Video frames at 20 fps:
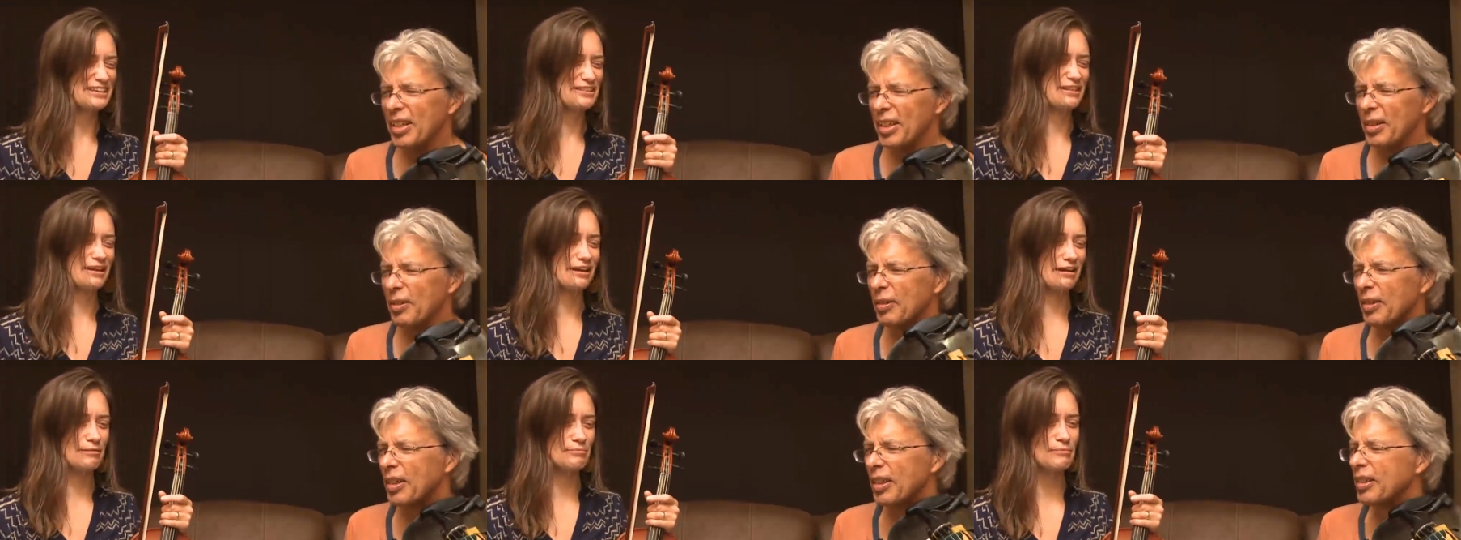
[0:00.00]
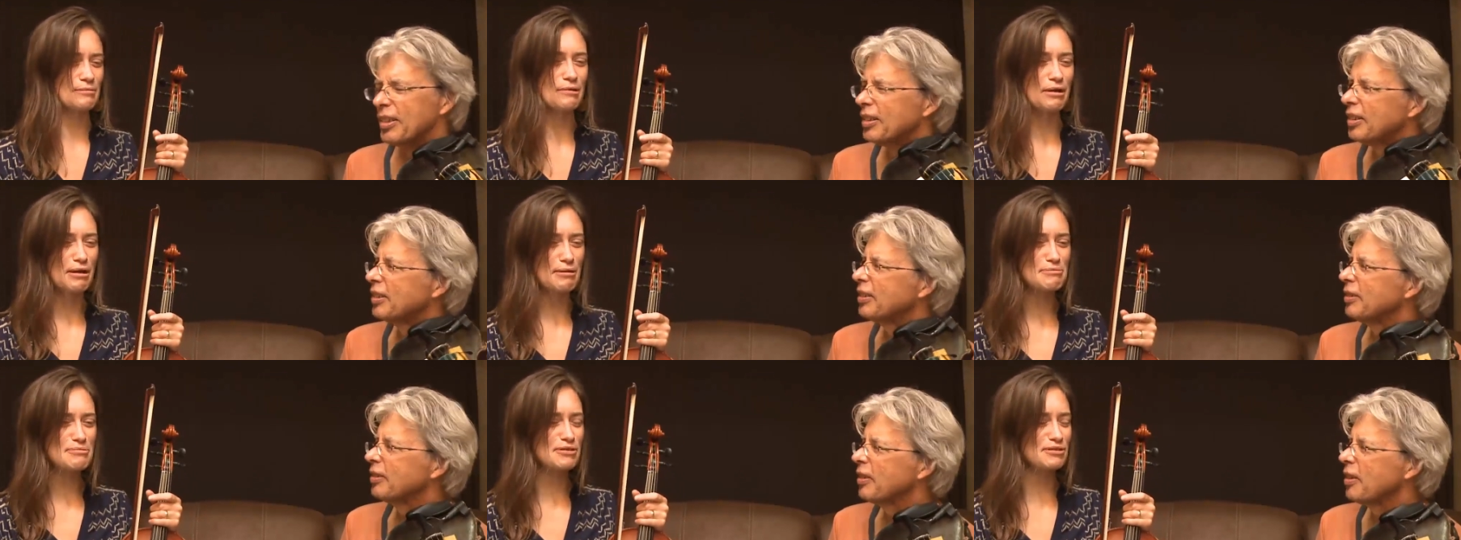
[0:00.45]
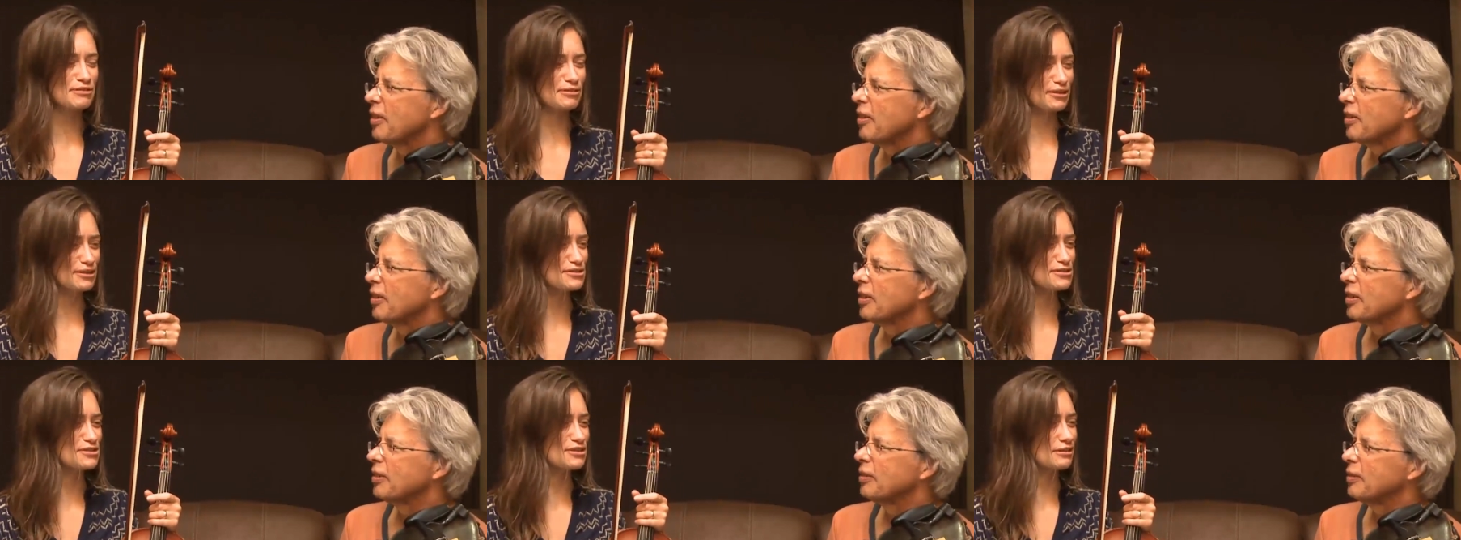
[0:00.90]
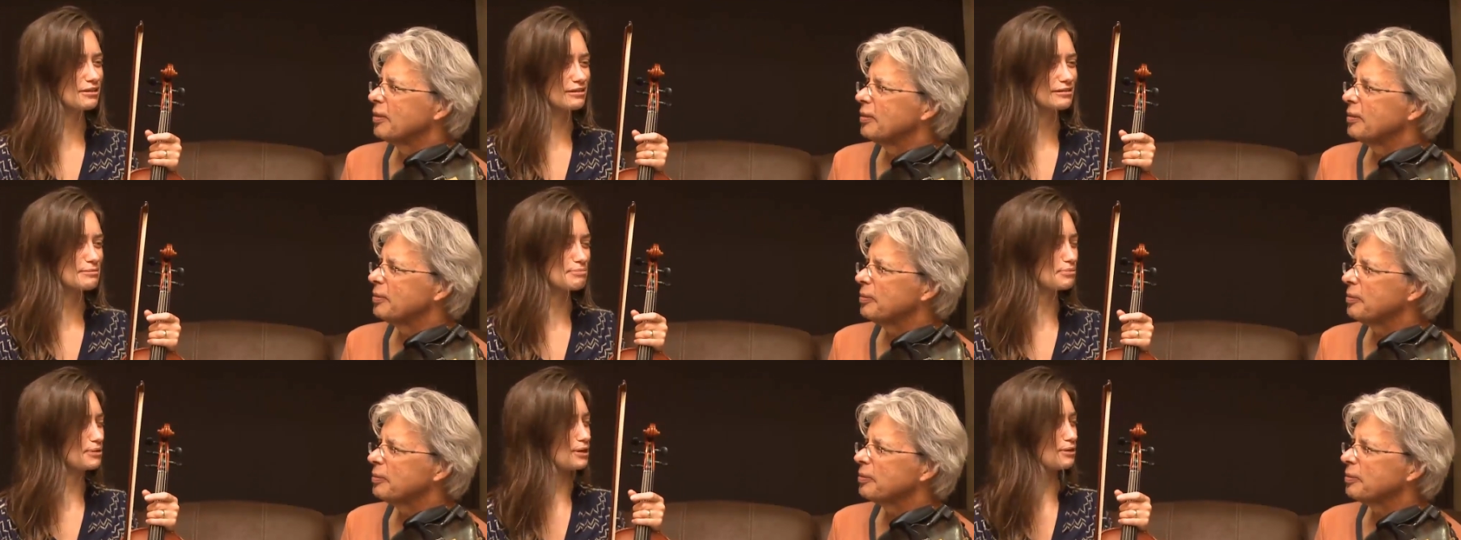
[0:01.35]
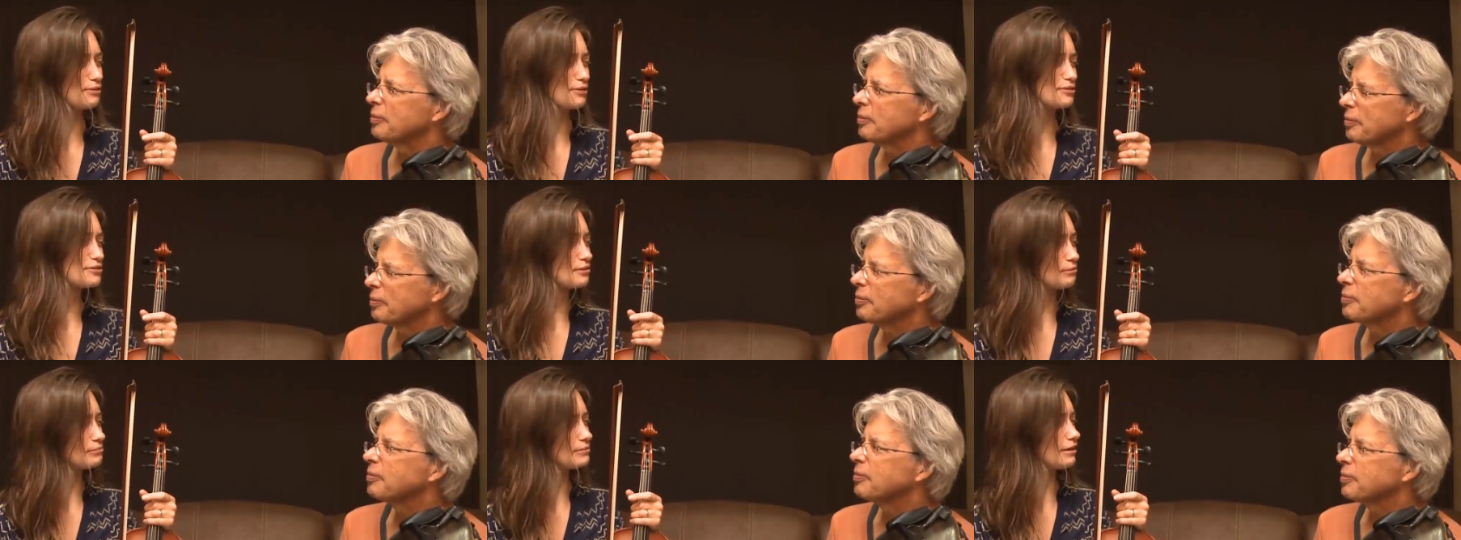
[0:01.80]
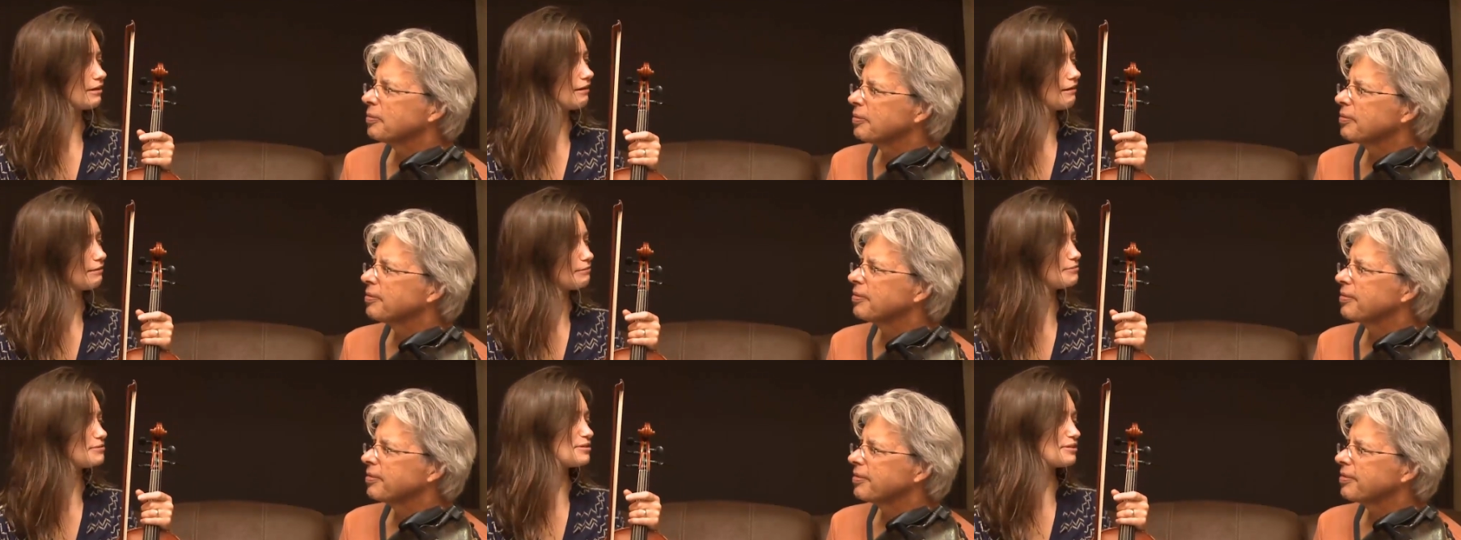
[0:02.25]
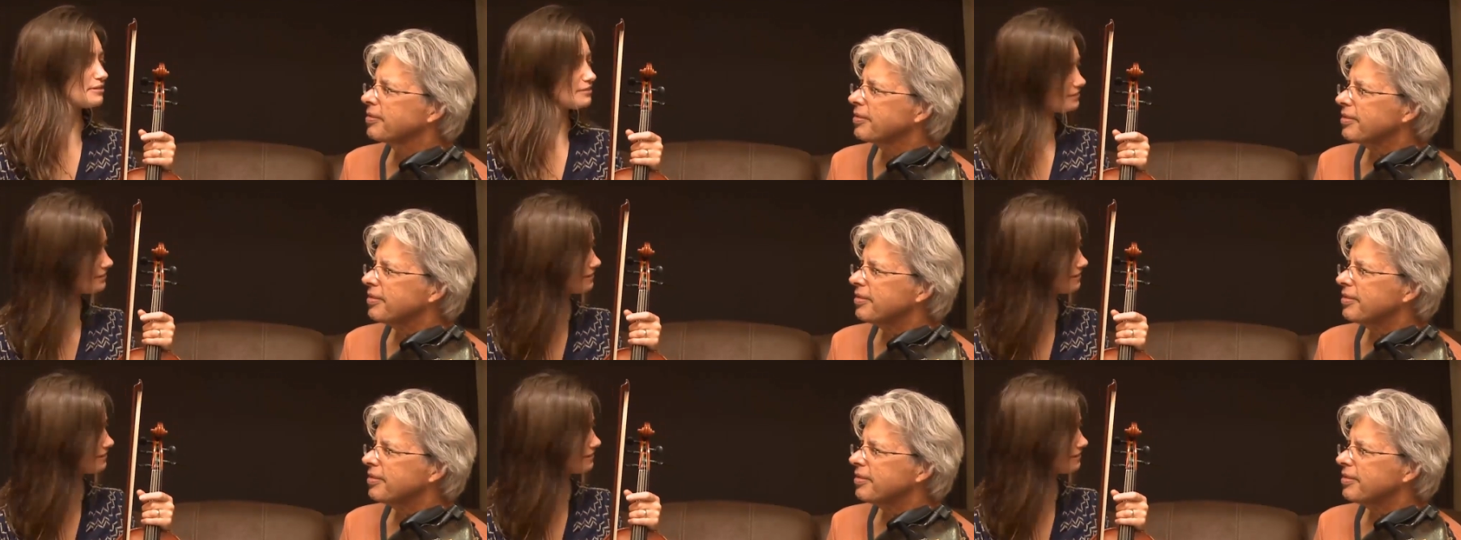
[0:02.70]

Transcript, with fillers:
Speaker 1: that I'm privileged to get to play with sometimes as